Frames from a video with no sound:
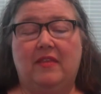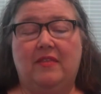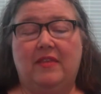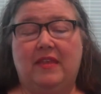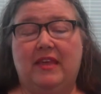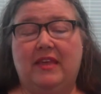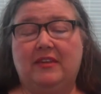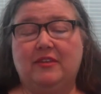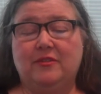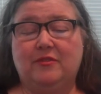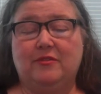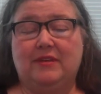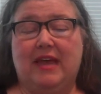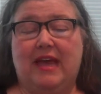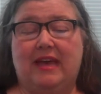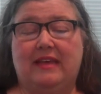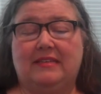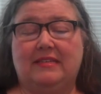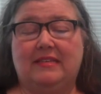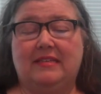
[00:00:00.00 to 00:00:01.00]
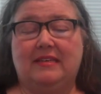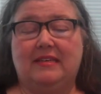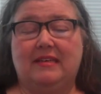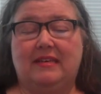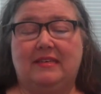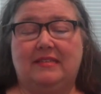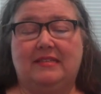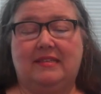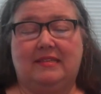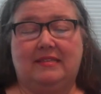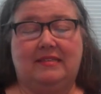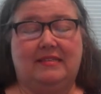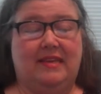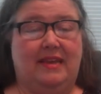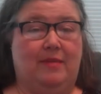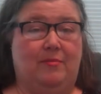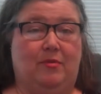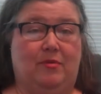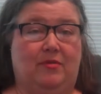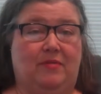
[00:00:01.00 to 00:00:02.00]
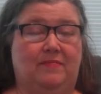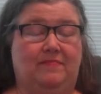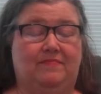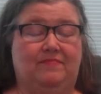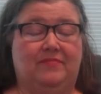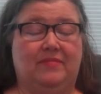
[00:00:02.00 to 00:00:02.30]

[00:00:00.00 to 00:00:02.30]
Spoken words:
The internet is unstable,